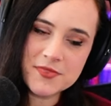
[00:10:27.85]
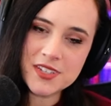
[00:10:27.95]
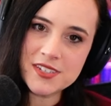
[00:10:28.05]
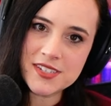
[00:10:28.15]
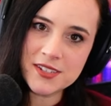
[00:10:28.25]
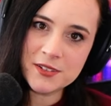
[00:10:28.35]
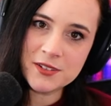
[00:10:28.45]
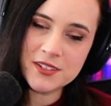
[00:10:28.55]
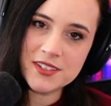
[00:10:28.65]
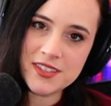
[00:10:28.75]

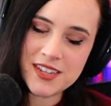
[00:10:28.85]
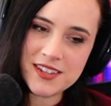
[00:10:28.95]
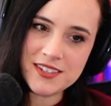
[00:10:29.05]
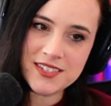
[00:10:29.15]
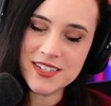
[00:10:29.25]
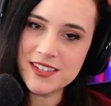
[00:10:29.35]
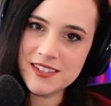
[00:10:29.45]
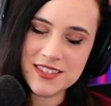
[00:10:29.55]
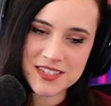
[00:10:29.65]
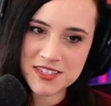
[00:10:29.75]
until they
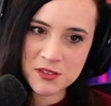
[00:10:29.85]
did this